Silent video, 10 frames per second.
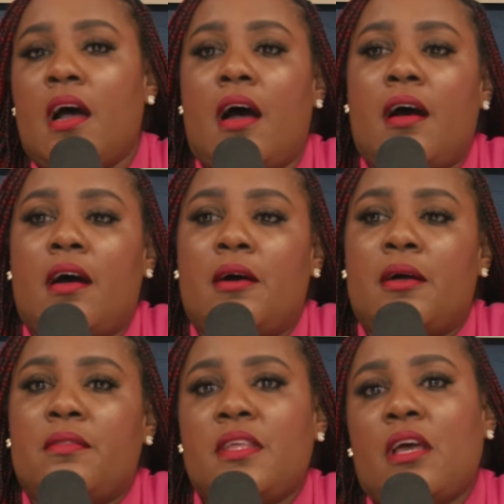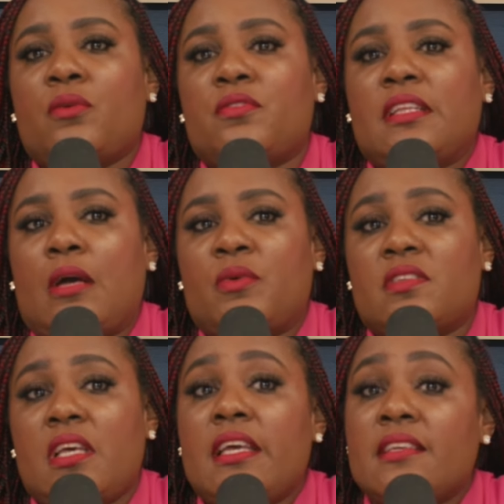Uh, the other thing I would
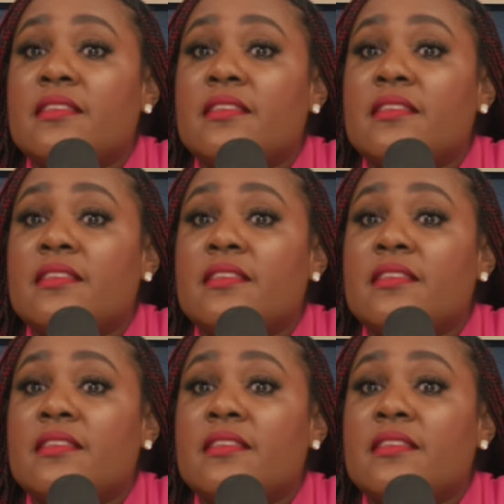say is